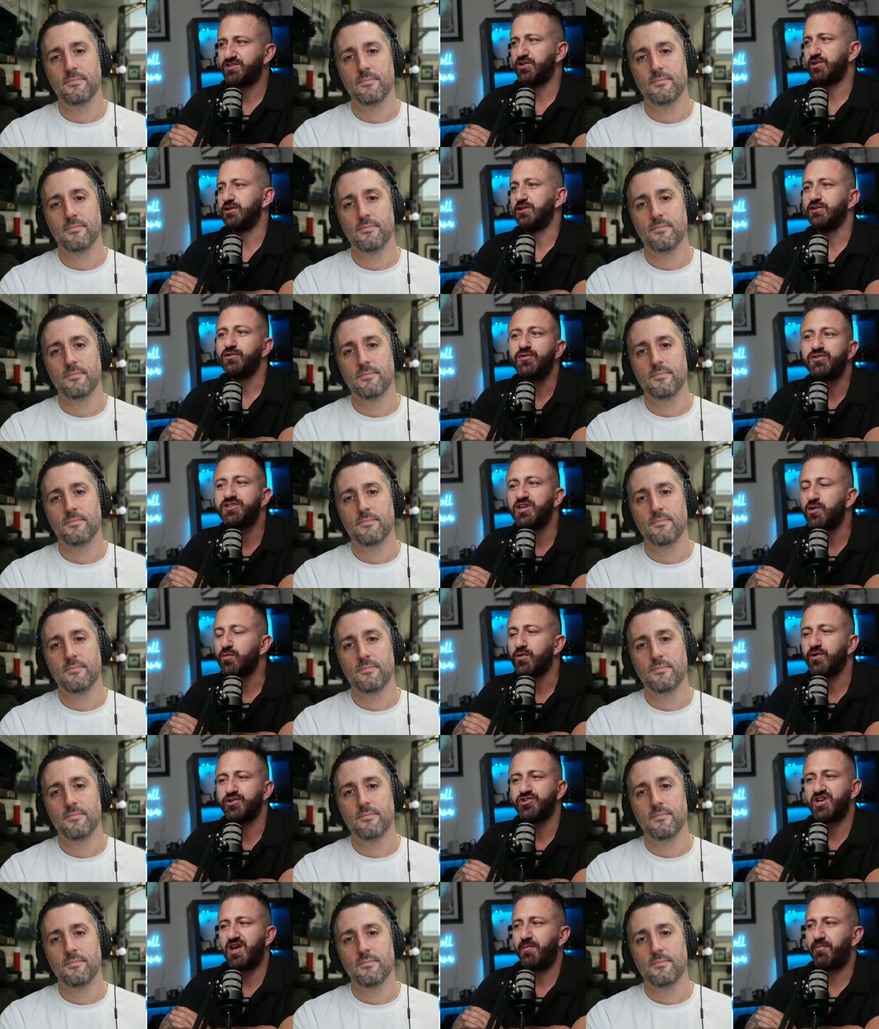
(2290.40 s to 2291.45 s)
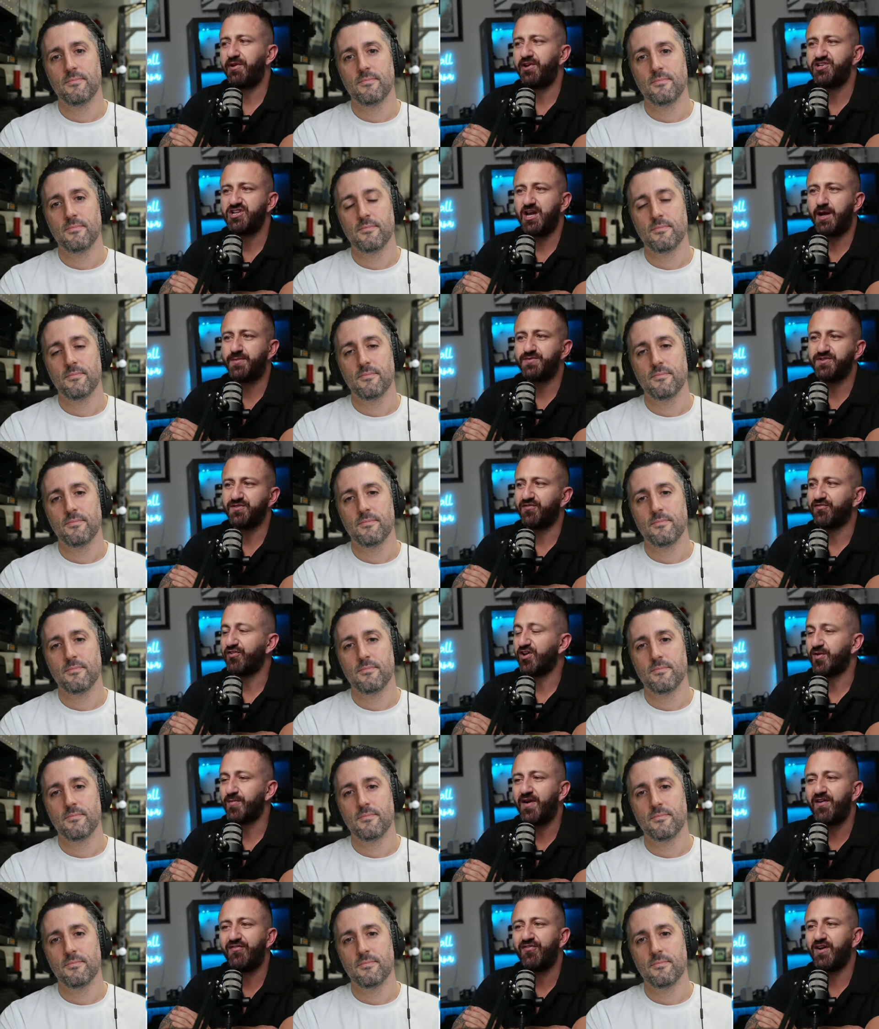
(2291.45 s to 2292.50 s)
Speaker 1: losing world championships in front of
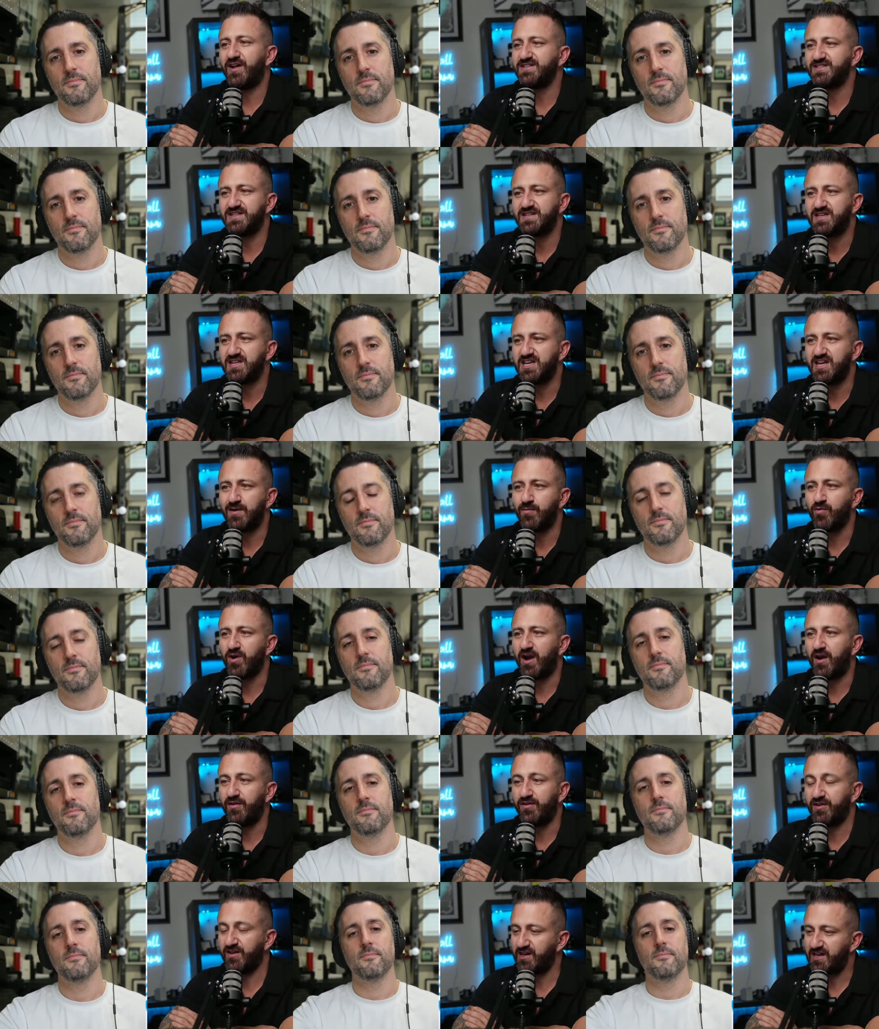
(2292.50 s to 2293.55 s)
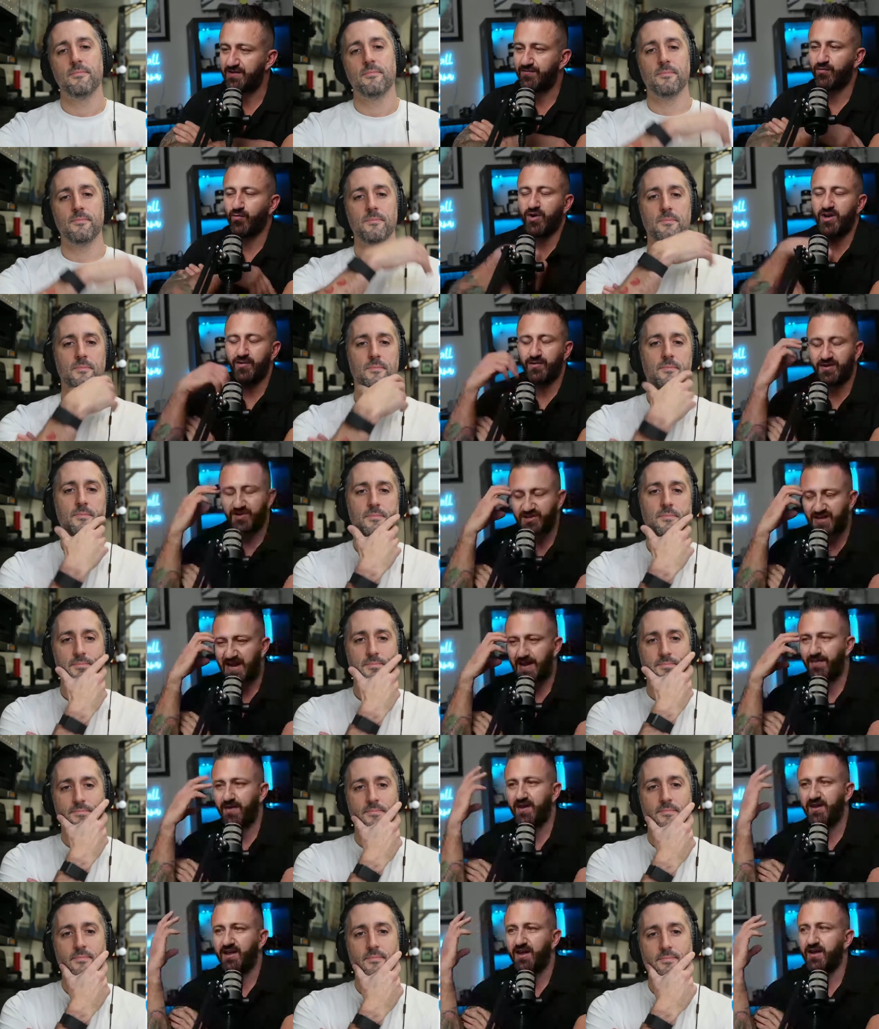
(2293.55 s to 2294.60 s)
my friends and team where I didn't even want to entertain
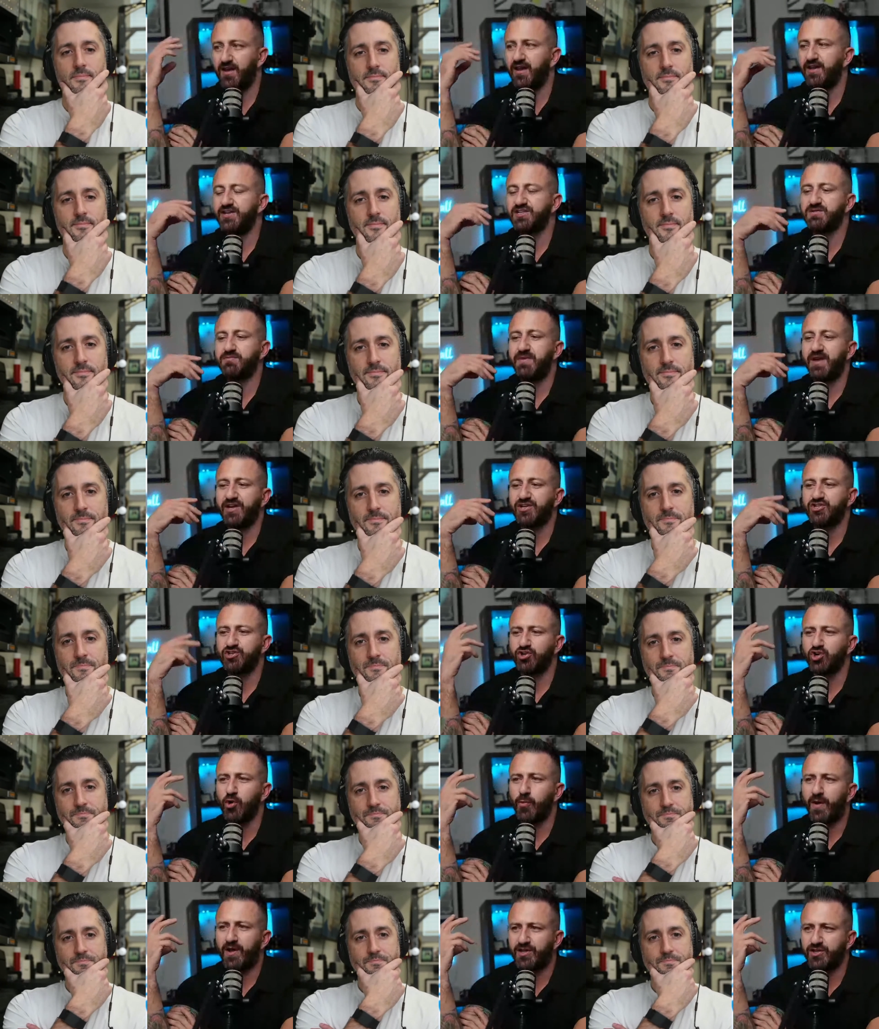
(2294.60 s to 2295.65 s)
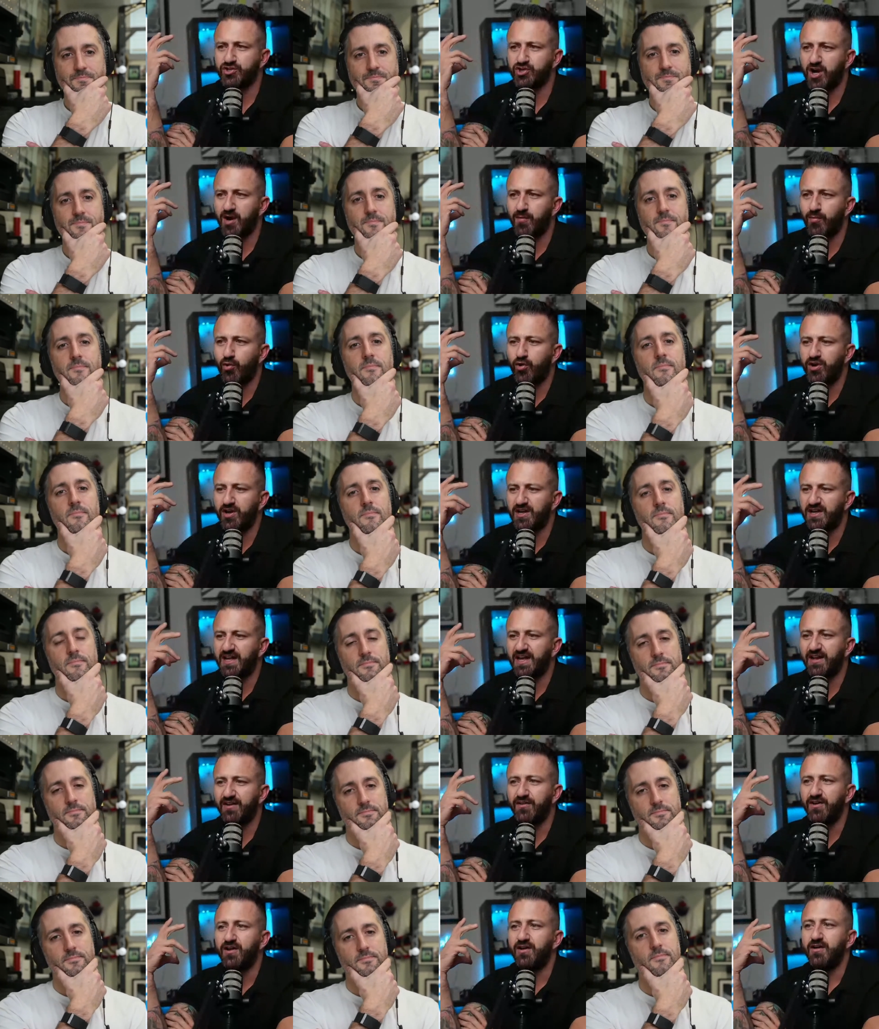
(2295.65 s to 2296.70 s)
the idea. And it just makes you go back to drawing board and get,
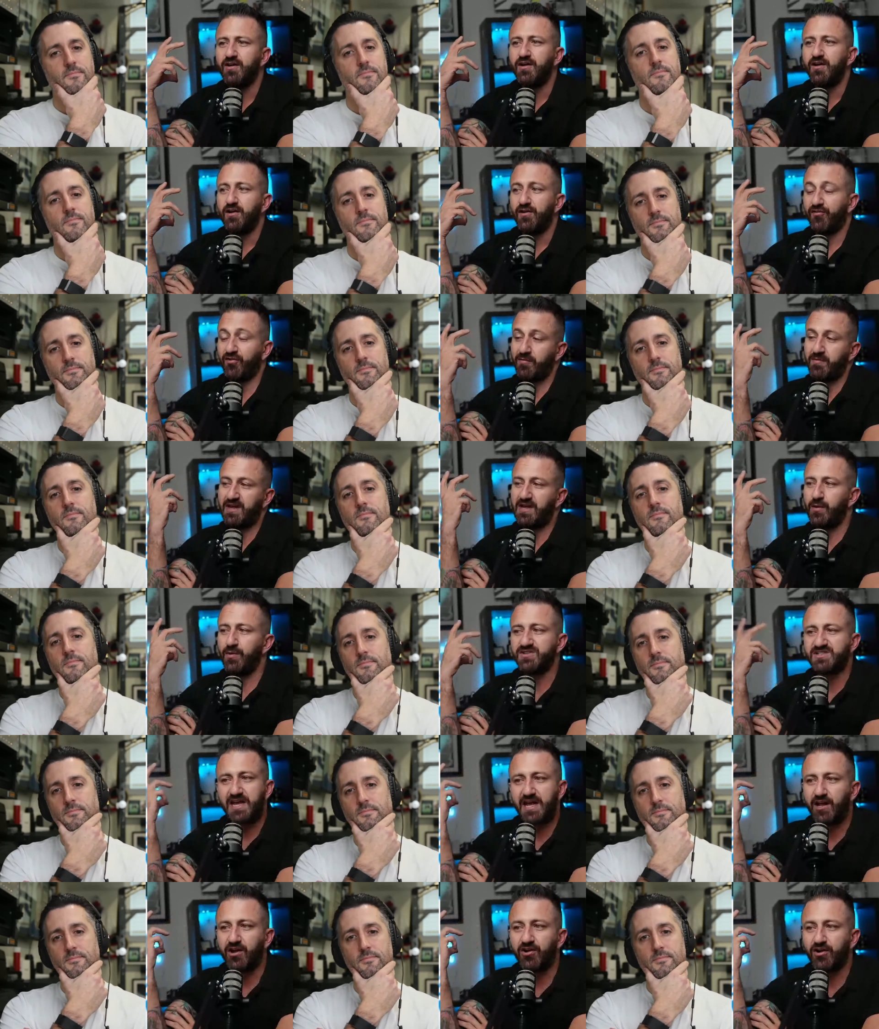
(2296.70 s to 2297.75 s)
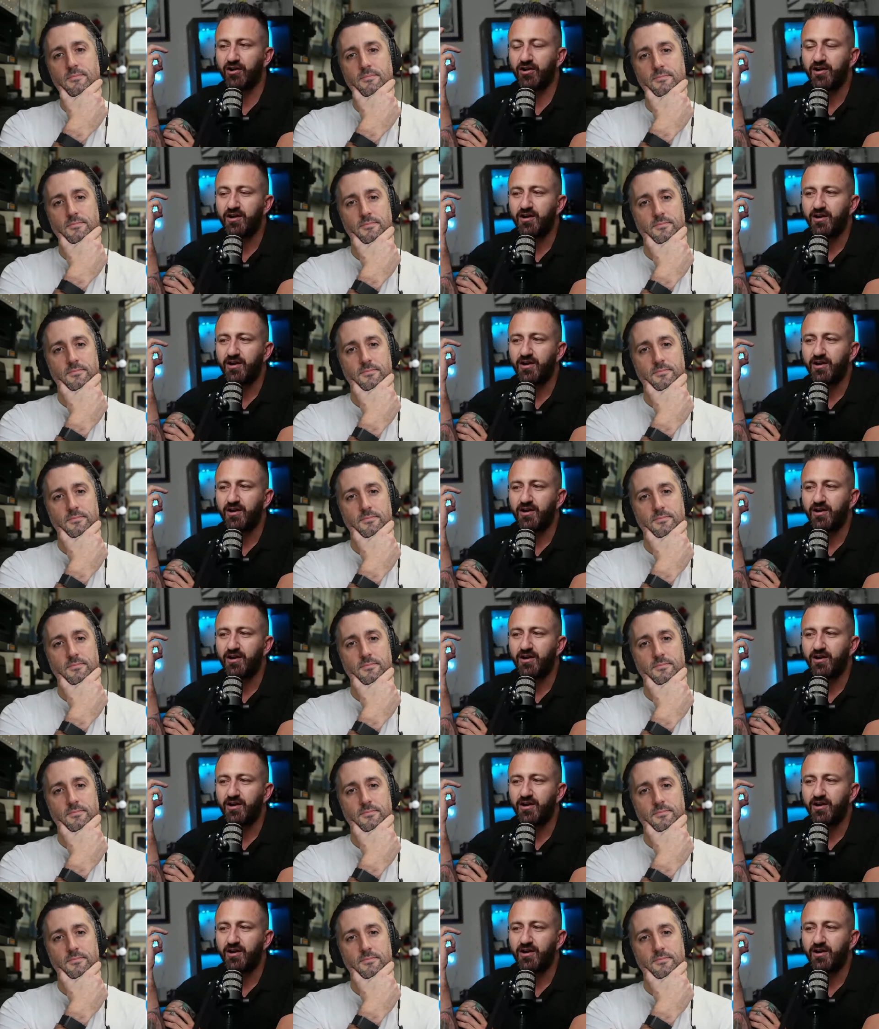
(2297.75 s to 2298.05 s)
for me, it was anger.